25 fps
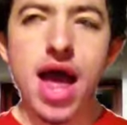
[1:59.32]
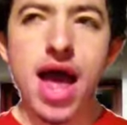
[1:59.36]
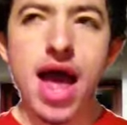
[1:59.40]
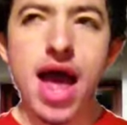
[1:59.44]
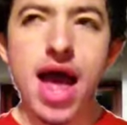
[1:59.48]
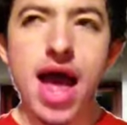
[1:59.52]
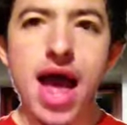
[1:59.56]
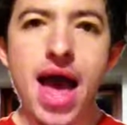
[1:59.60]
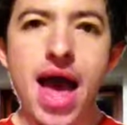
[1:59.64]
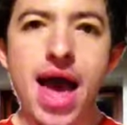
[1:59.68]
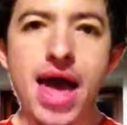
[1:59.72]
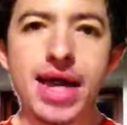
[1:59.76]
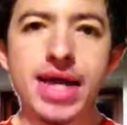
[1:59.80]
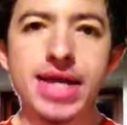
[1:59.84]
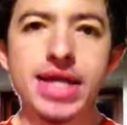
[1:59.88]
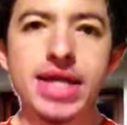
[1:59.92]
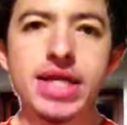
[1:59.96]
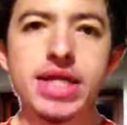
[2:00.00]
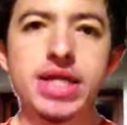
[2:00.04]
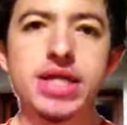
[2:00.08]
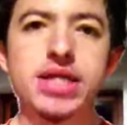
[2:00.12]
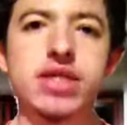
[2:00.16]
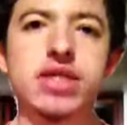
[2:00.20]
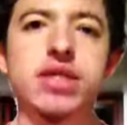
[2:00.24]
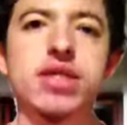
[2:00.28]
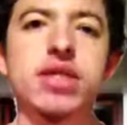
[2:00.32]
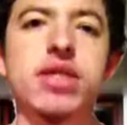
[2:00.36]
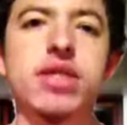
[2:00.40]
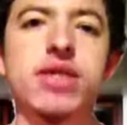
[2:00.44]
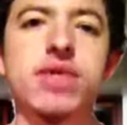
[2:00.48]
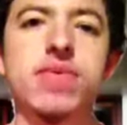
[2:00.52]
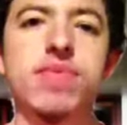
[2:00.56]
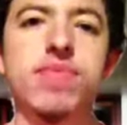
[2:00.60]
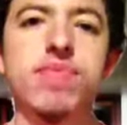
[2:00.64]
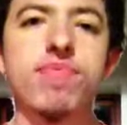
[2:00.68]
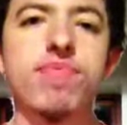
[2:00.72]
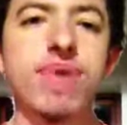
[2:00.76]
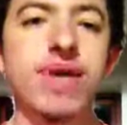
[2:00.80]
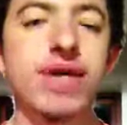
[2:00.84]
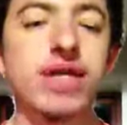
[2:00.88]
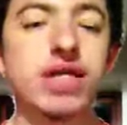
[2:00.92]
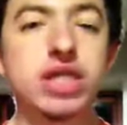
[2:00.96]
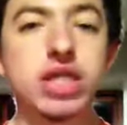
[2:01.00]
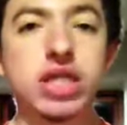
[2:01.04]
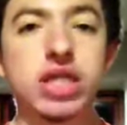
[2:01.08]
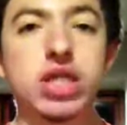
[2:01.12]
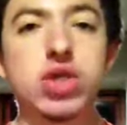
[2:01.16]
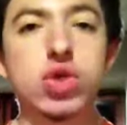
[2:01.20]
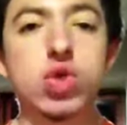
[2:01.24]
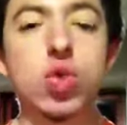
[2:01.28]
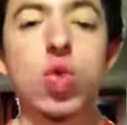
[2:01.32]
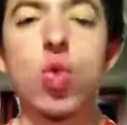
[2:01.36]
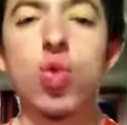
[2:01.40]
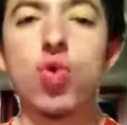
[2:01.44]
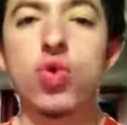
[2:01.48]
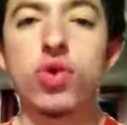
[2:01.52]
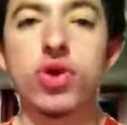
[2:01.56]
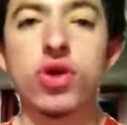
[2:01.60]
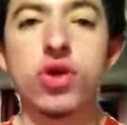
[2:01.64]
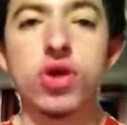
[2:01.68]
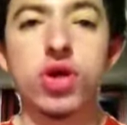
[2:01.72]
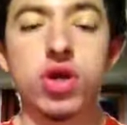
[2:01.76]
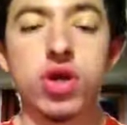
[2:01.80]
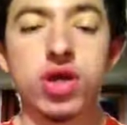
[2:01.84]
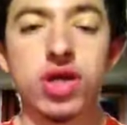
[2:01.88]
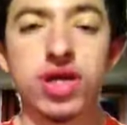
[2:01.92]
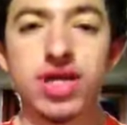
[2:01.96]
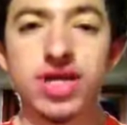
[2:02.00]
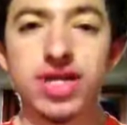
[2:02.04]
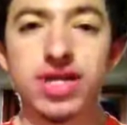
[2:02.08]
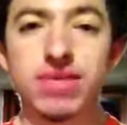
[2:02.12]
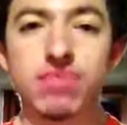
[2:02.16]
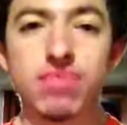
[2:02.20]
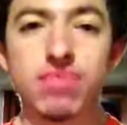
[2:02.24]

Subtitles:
And basically Gordon is